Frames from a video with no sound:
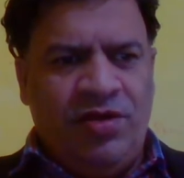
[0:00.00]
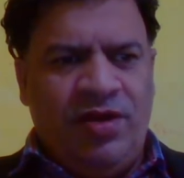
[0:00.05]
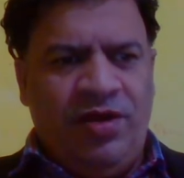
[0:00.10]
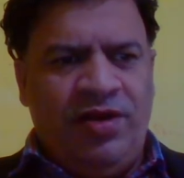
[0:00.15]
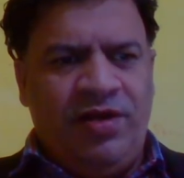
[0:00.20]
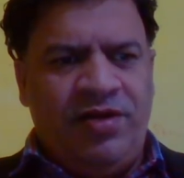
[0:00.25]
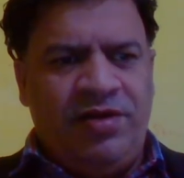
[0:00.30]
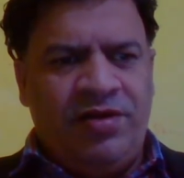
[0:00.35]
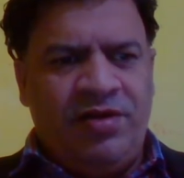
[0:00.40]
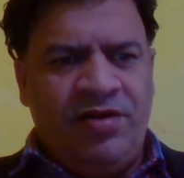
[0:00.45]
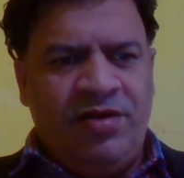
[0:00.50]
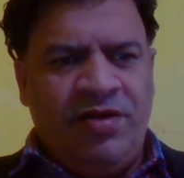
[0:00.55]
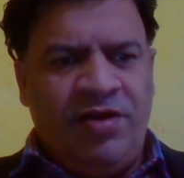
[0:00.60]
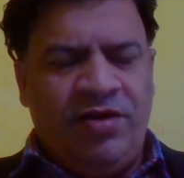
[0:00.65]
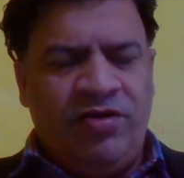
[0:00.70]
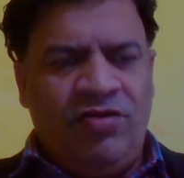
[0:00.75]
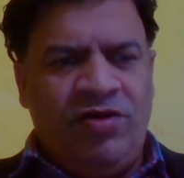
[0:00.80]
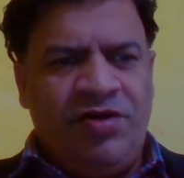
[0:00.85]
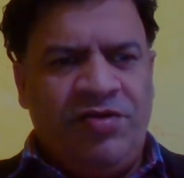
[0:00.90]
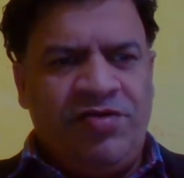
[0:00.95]
it
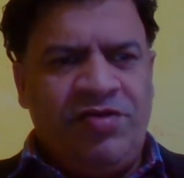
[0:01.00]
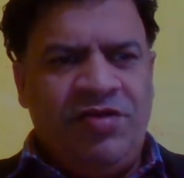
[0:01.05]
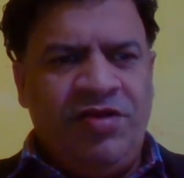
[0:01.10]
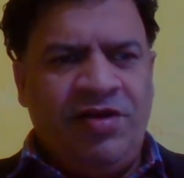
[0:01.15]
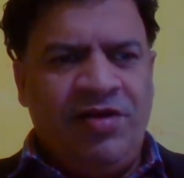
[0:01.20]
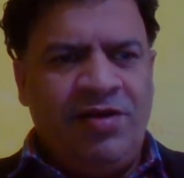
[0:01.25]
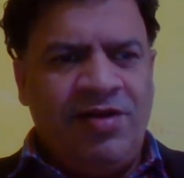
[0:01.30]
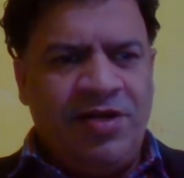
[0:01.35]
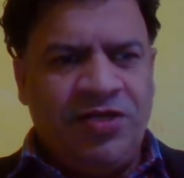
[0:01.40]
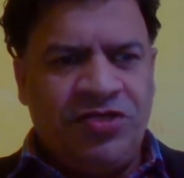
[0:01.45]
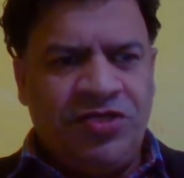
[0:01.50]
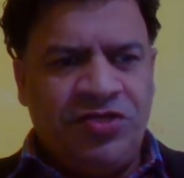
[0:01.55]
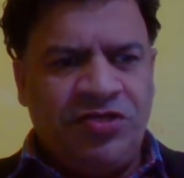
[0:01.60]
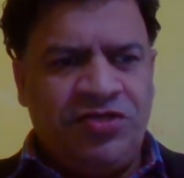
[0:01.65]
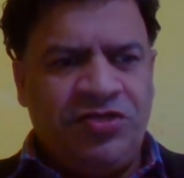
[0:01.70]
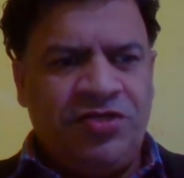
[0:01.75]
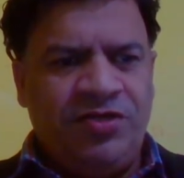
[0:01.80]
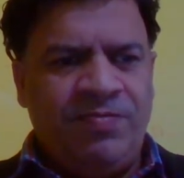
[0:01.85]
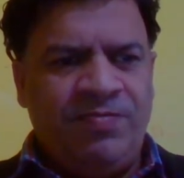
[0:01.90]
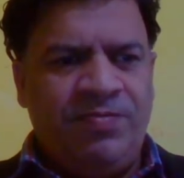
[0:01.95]
regulates the
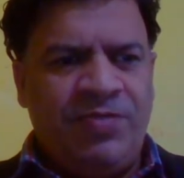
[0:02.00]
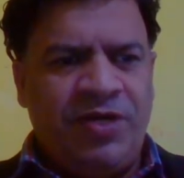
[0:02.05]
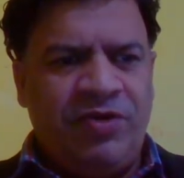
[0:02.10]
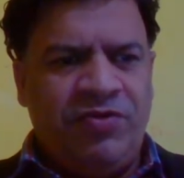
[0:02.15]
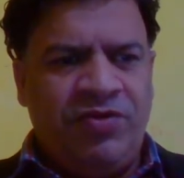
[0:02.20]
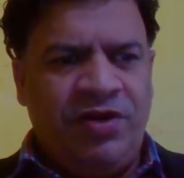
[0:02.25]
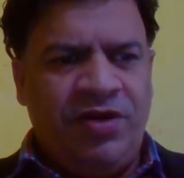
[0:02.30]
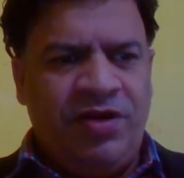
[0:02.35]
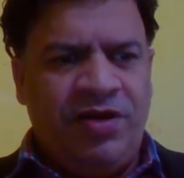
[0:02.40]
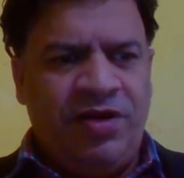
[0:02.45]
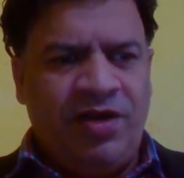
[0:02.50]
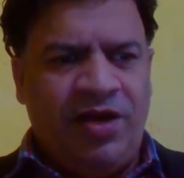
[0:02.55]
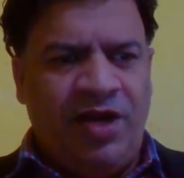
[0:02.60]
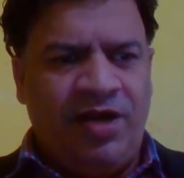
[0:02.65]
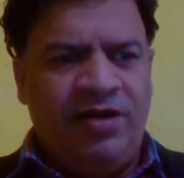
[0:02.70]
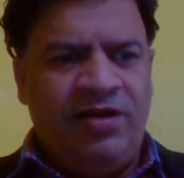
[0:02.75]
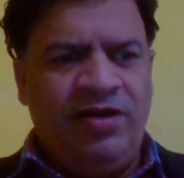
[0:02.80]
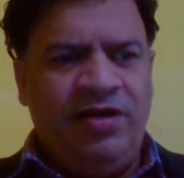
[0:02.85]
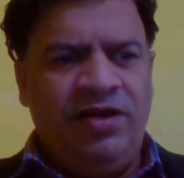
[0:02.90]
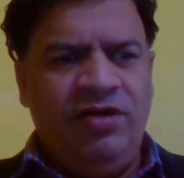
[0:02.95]
relationship between
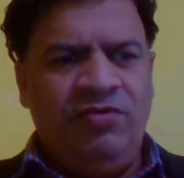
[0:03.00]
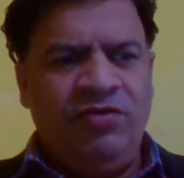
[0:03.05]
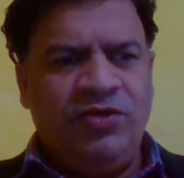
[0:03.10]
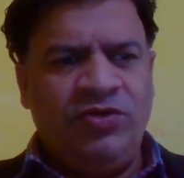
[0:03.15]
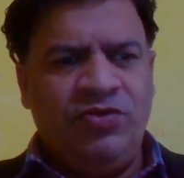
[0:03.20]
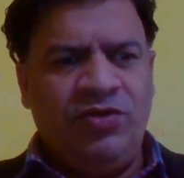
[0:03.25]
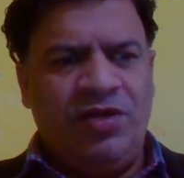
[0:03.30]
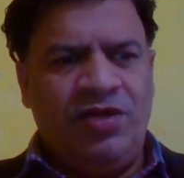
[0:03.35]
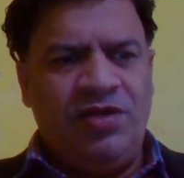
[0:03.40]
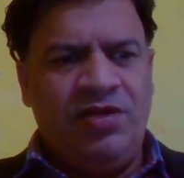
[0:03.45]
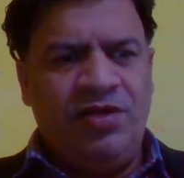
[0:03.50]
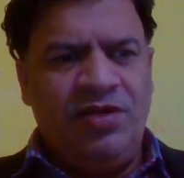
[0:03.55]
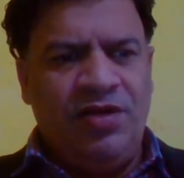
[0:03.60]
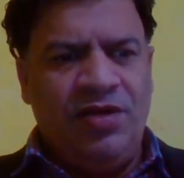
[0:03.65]
an individual